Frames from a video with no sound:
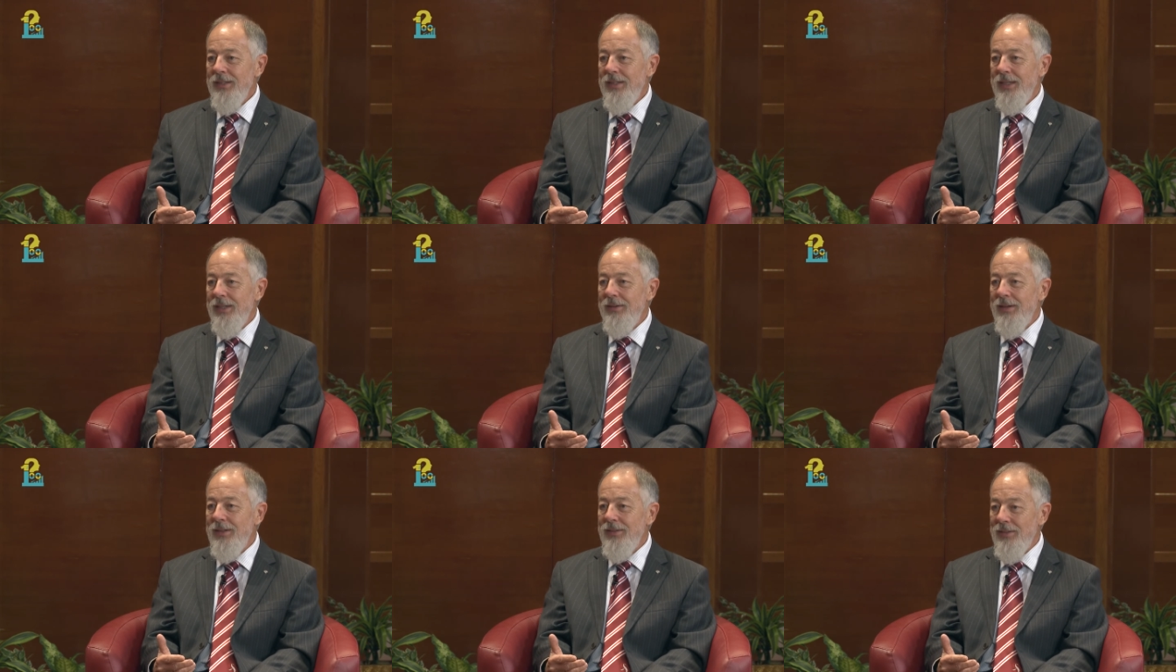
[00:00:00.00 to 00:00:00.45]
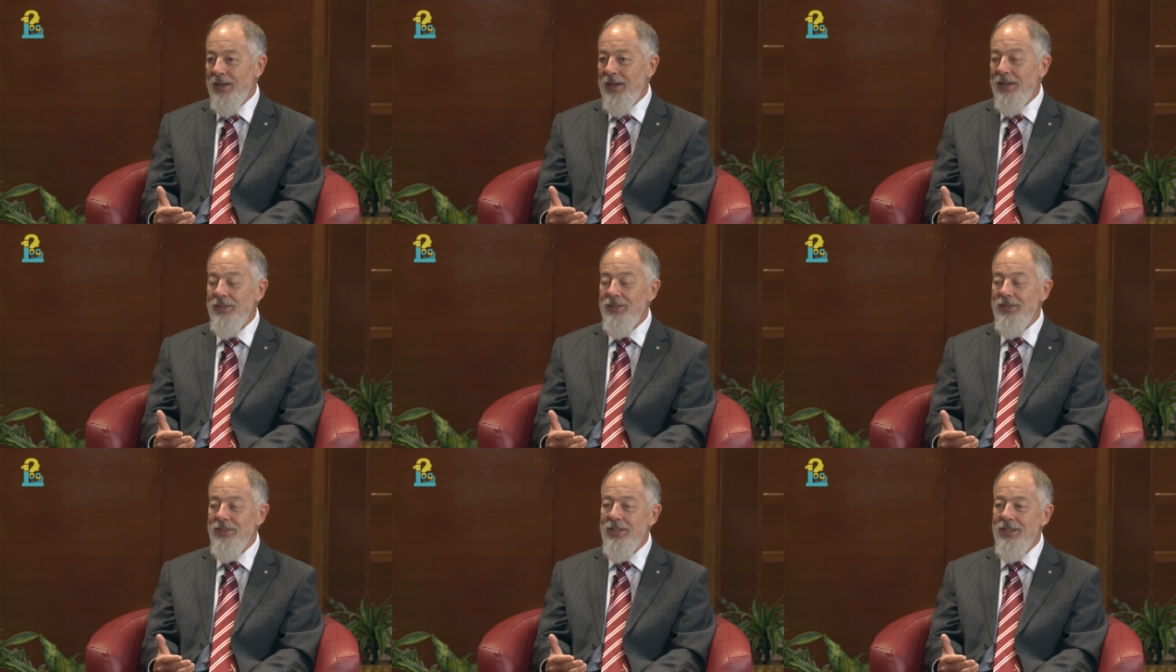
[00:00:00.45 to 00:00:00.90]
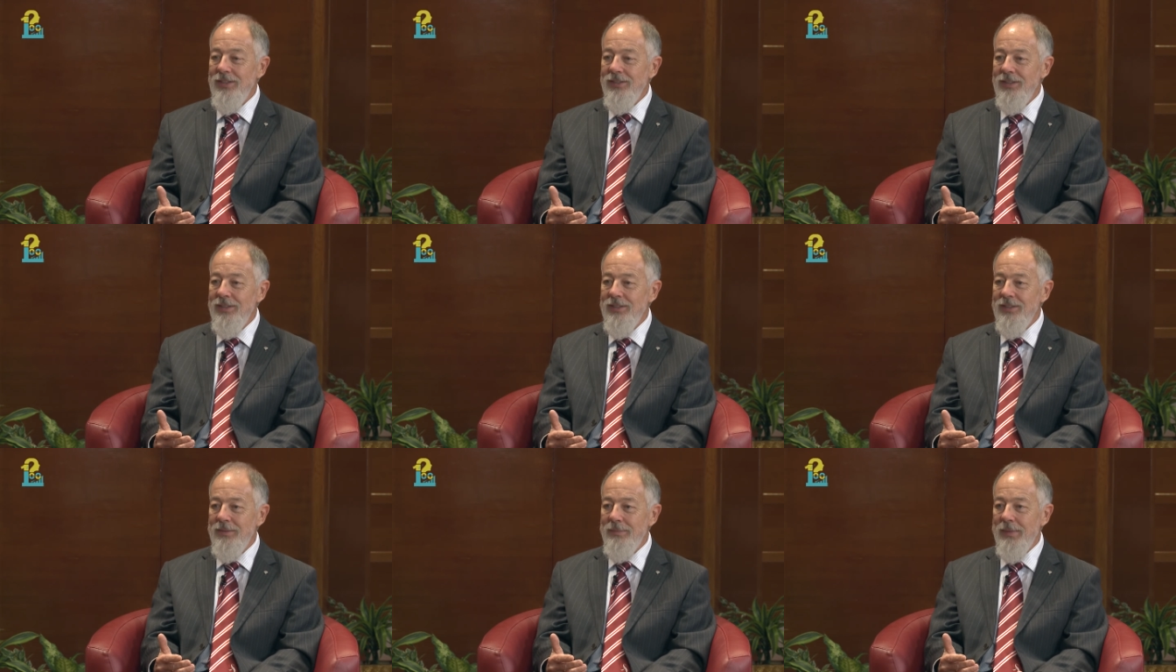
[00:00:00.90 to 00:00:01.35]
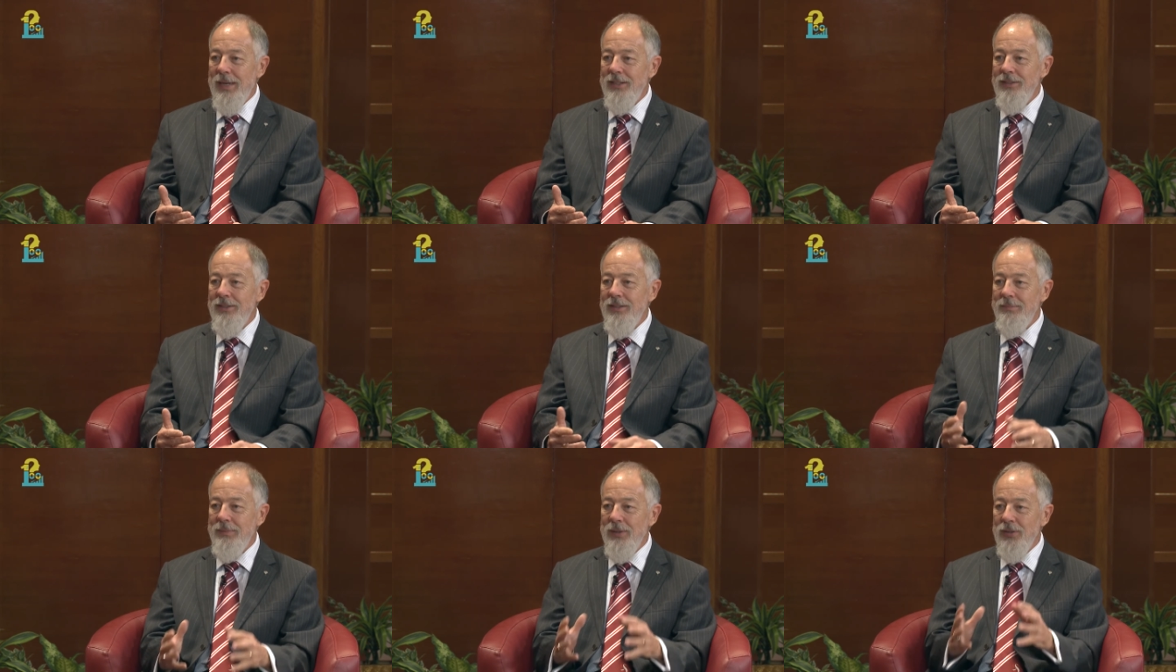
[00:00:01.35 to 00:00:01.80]
There are uncertainties that
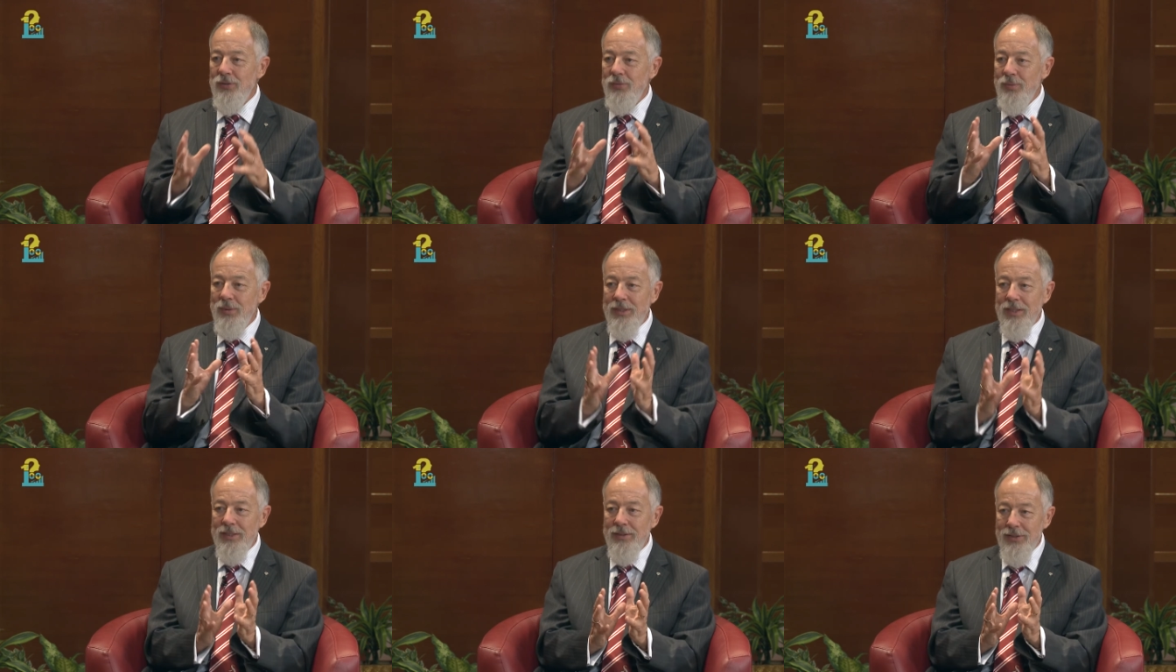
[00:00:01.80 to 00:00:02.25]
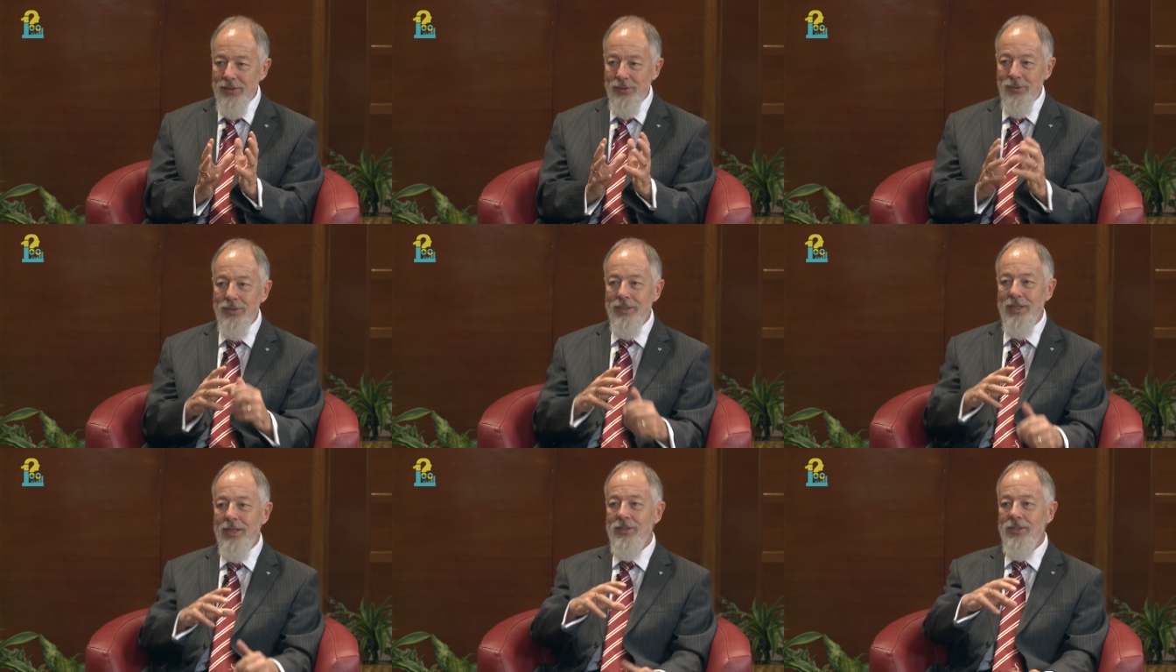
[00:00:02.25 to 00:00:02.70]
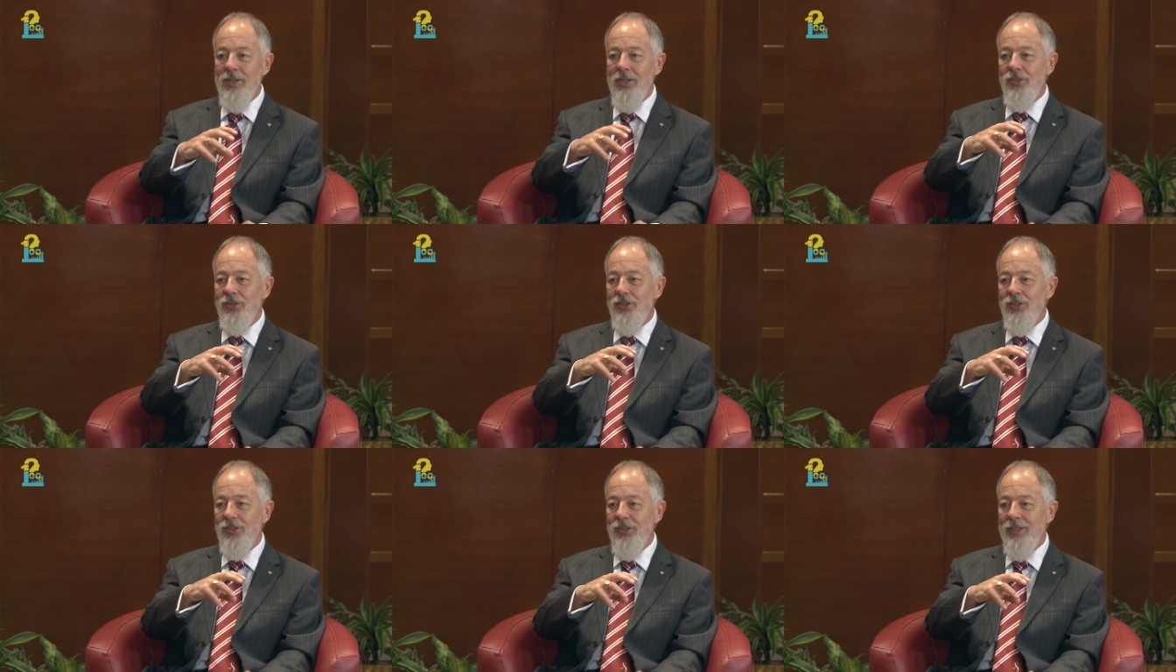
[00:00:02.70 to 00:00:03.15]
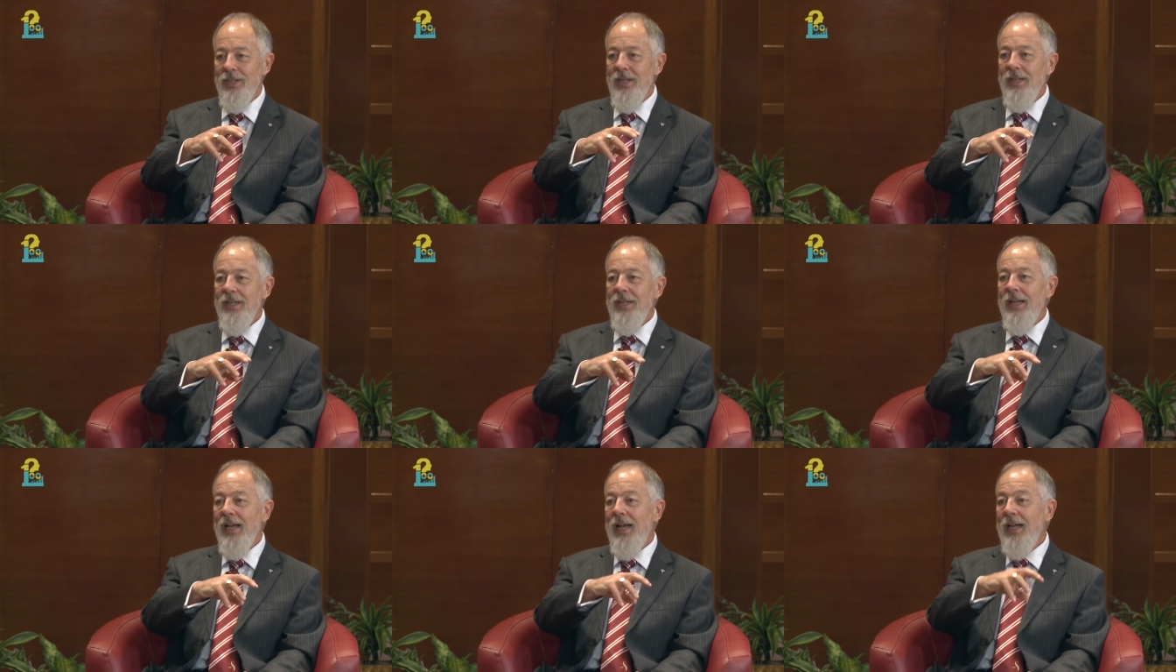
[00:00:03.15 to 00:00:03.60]
matter both within the organization
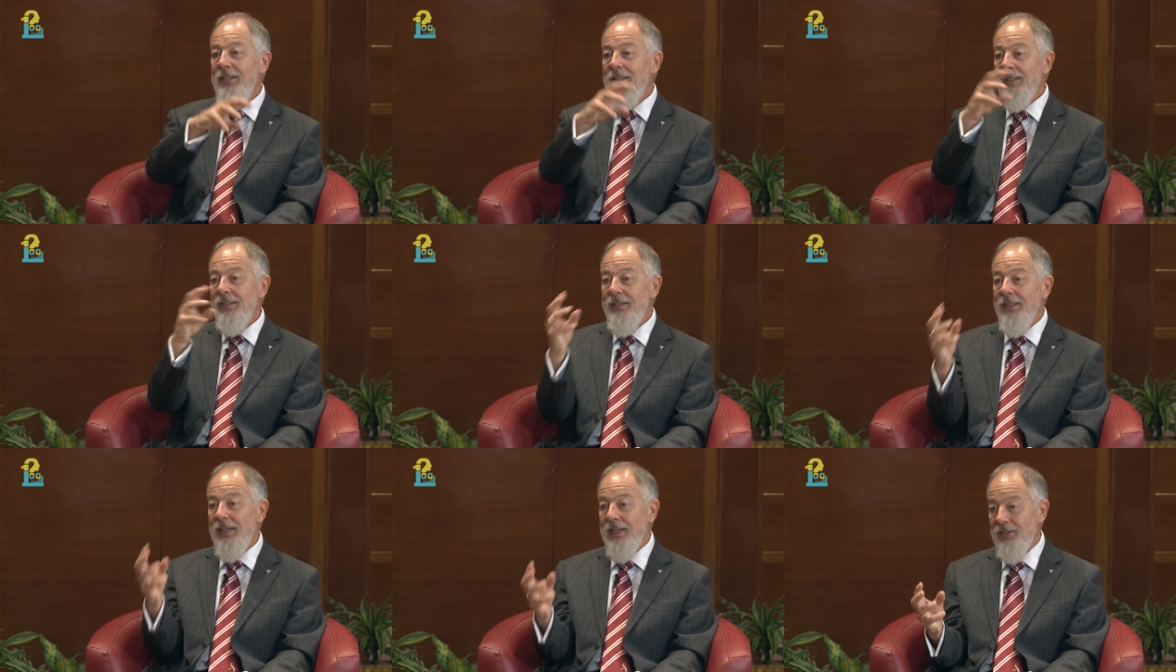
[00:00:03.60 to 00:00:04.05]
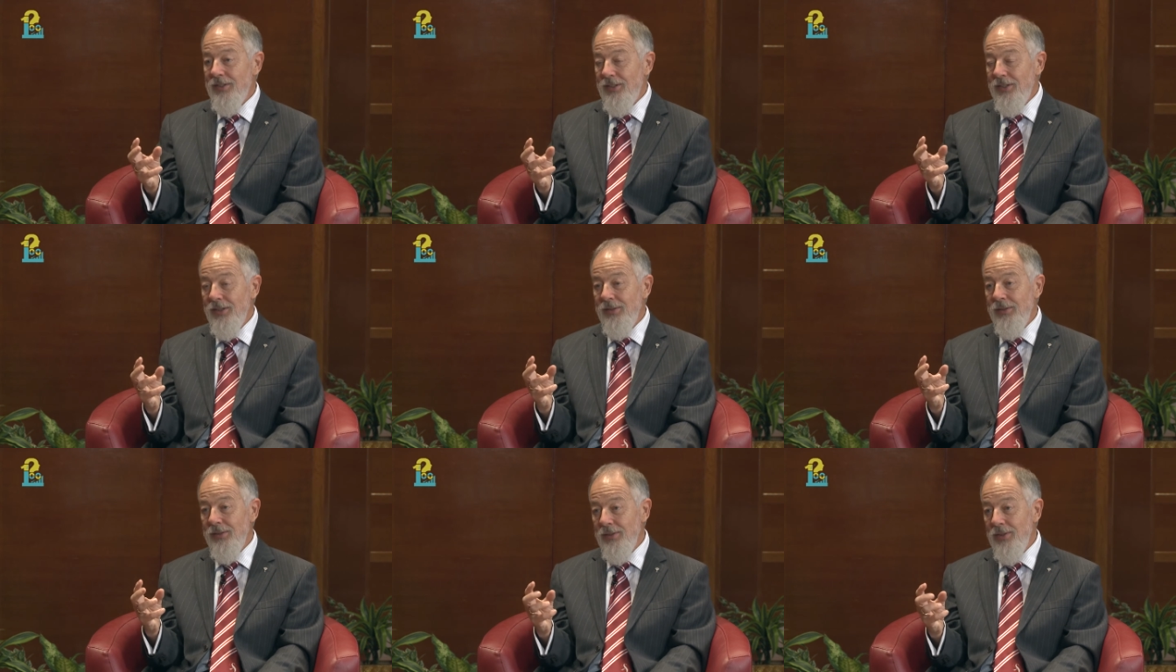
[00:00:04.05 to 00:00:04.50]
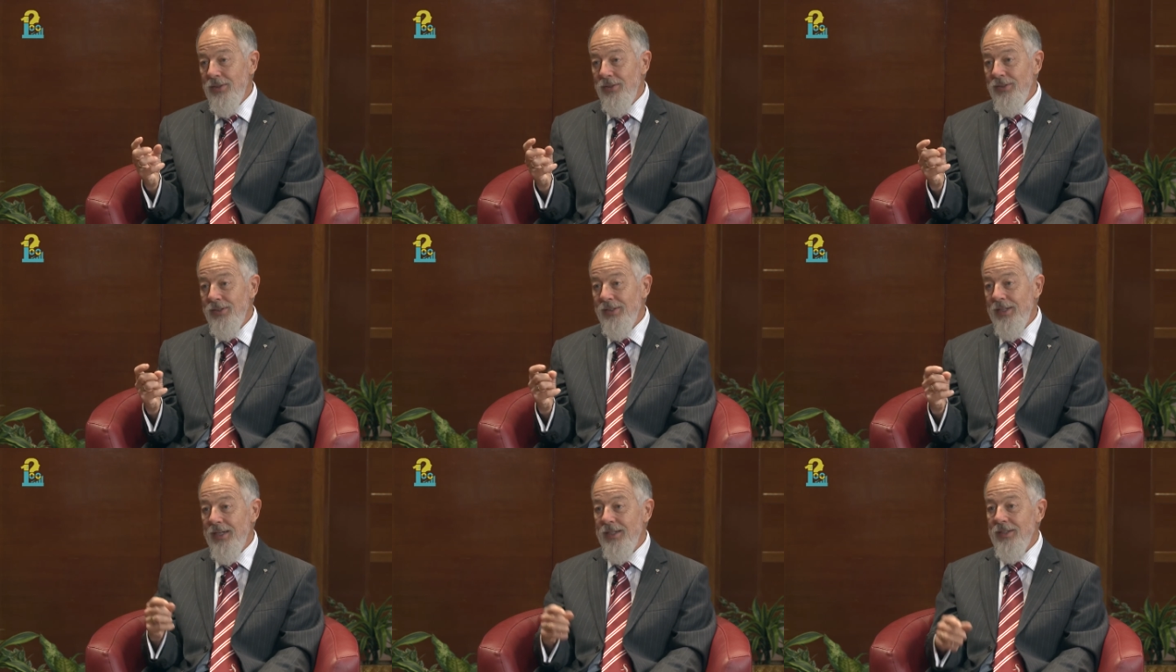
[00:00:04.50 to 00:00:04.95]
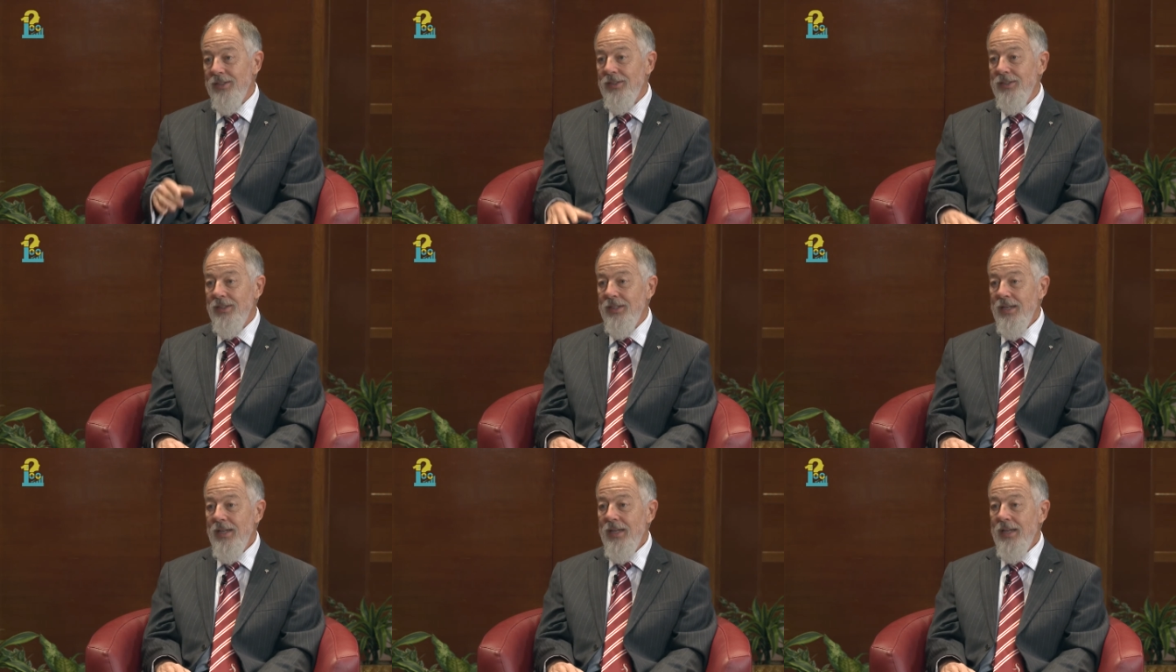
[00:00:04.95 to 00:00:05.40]
and in the external
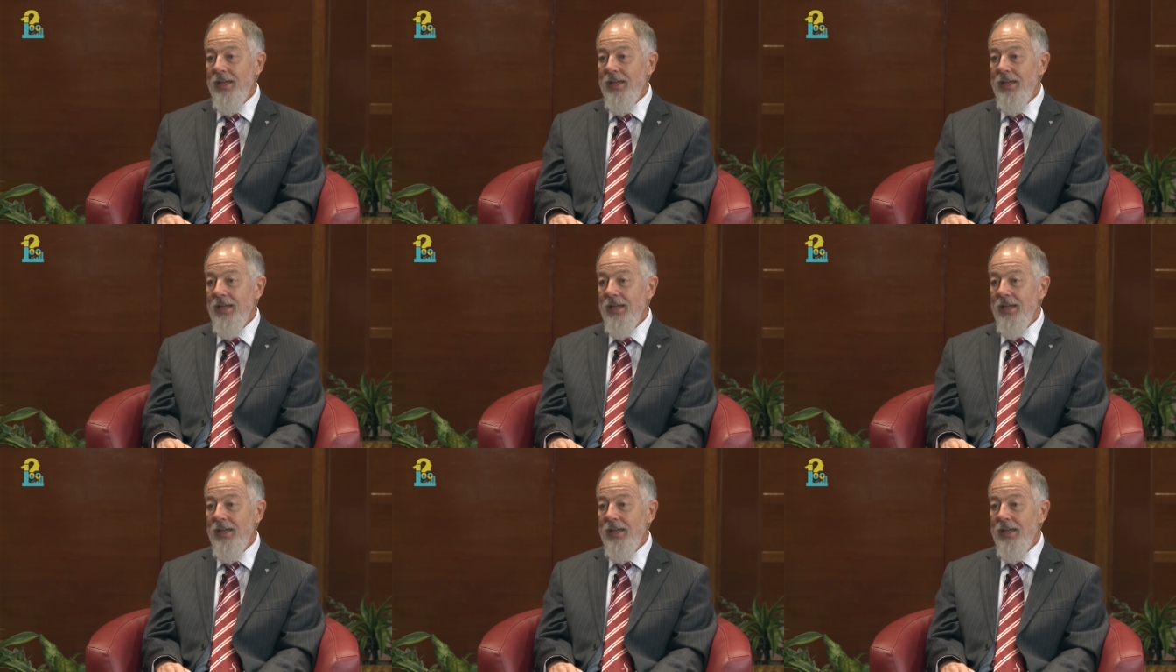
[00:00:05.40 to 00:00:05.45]
context.